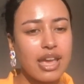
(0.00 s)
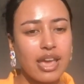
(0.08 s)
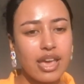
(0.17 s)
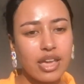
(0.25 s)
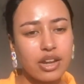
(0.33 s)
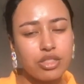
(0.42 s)

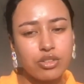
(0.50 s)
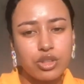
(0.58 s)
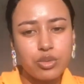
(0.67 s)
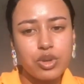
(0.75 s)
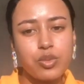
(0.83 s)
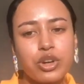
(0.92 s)
and through the
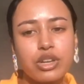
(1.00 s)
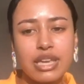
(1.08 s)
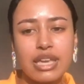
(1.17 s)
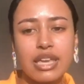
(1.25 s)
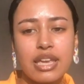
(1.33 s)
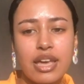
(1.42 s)

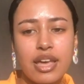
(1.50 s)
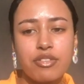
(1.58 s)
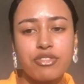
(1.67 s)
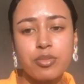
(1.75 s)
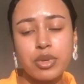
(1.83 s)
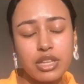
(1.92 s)
reworking of
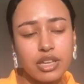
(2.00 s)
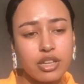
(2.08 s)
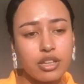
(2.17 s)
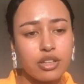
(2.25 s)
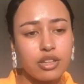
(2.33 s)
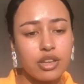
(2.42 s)

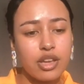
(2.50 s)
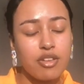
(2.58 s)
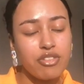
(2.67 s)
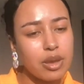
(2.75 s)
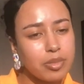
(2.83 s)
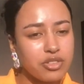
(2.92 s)
familial
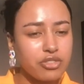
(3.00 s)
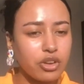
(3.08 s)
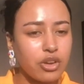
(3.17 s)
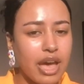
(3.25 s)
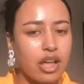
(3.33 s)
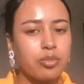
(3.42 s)
family photo
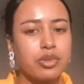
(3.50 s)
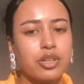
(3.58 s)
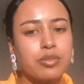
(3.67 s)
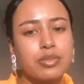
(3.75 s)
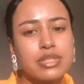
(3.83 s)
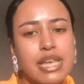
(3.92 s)

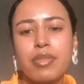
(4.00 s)
albums.